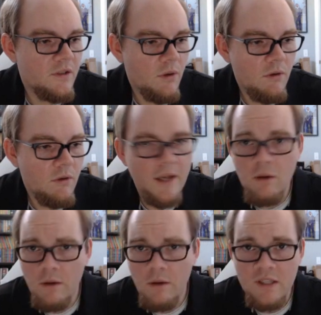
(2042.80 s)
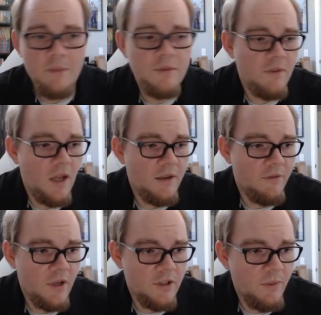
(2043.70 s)
things I want to remind you are the types of
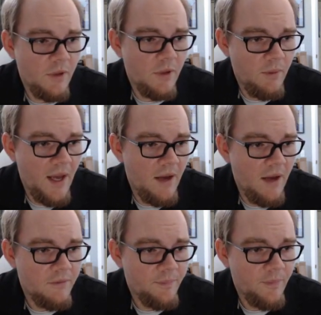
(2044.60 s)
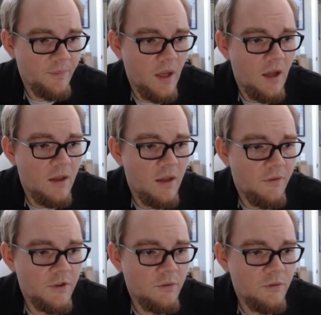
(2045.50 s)
non-differentiability we have. The
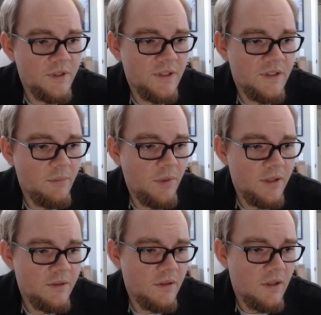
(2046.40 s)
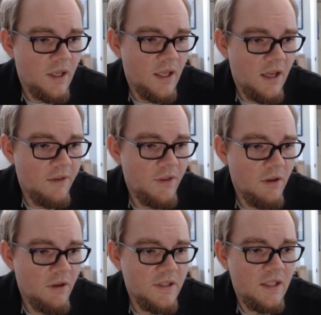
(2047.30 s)
first one is the simplest. If
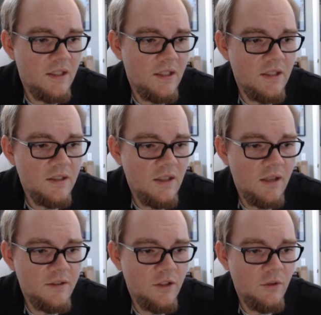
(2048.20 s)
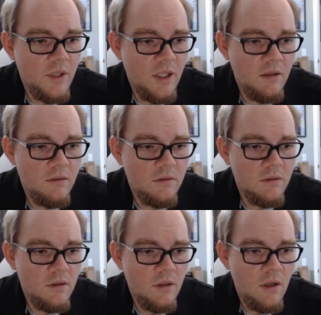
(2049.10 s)
there is a discontinuity
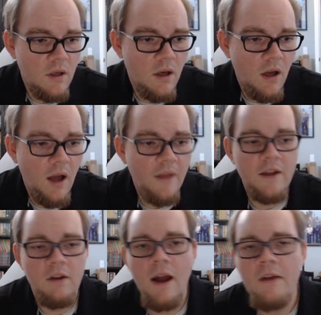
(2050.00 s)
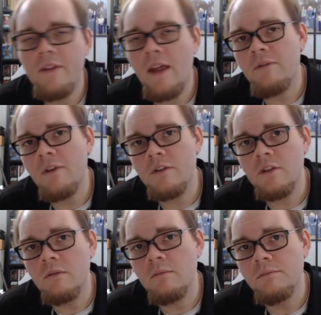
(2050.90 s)
on the graph of that
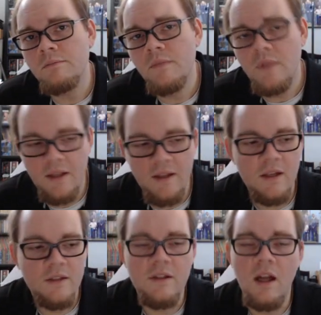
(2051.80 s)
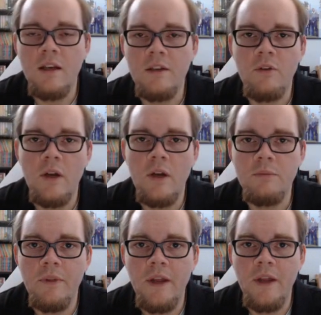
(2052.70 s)
function, then it is
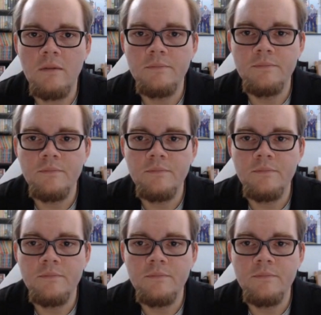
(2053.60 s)
non-differentiable there.